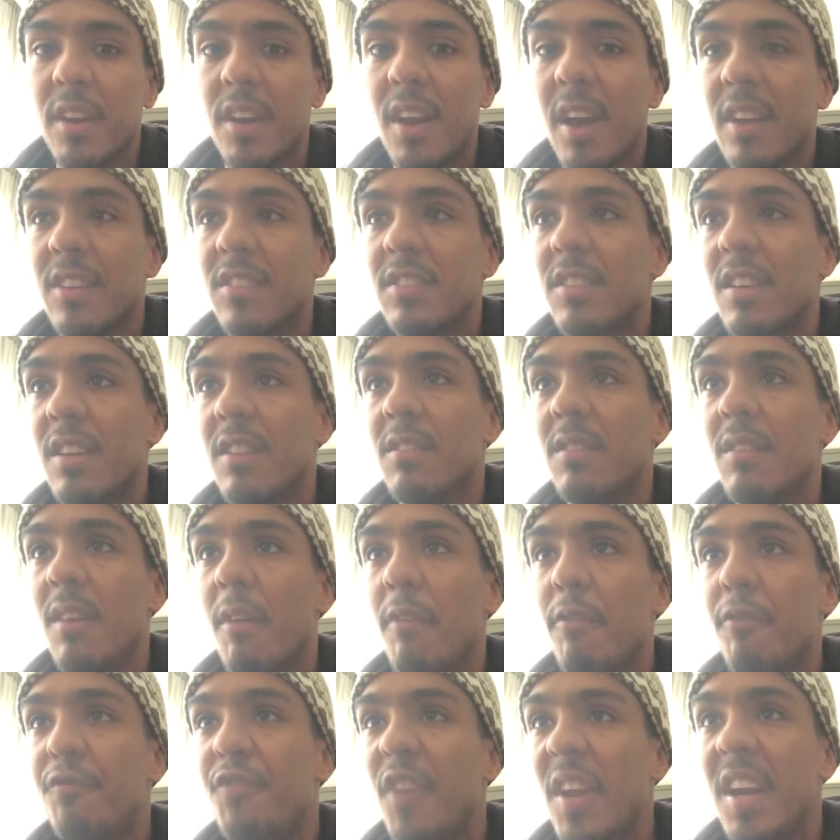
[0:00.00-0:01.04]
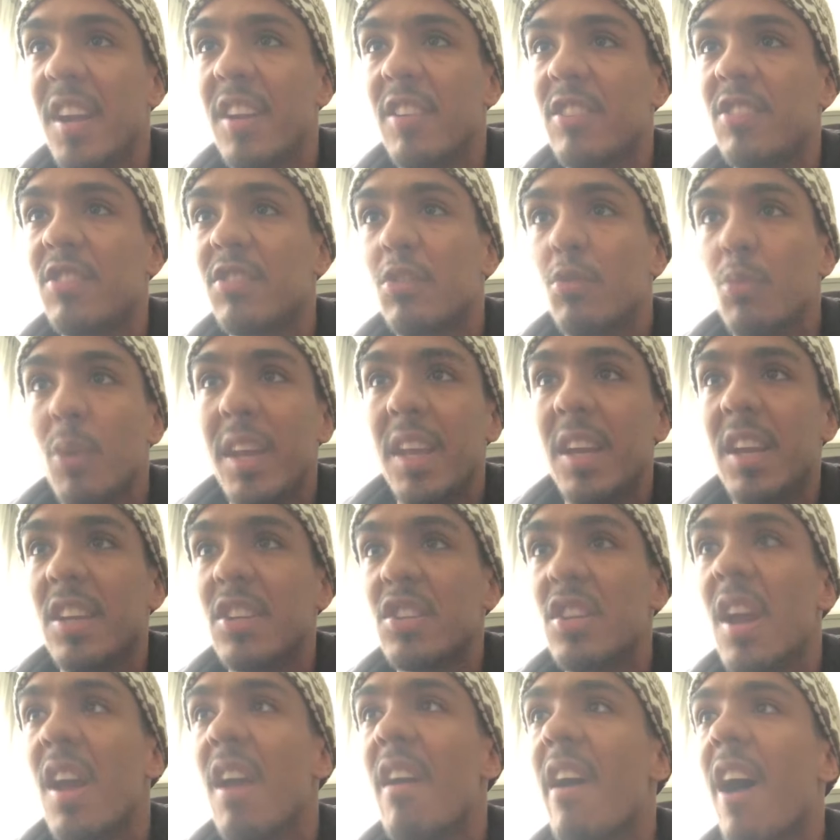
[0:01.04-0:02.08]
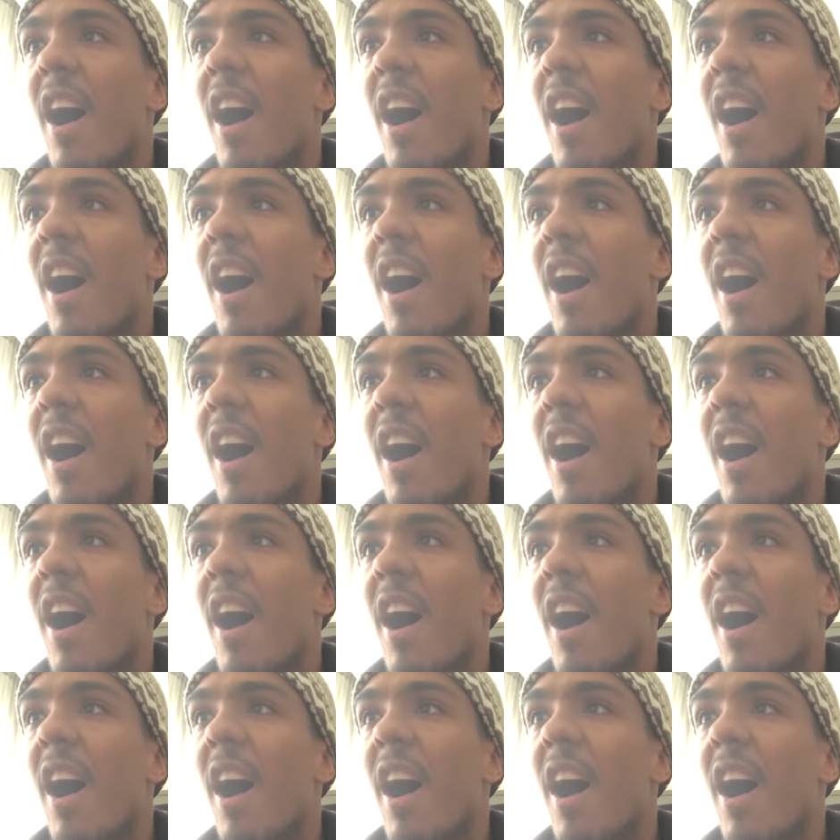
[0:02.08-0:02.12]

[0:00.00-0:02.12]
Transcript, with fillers: nice, uh, Finnish, Swedish.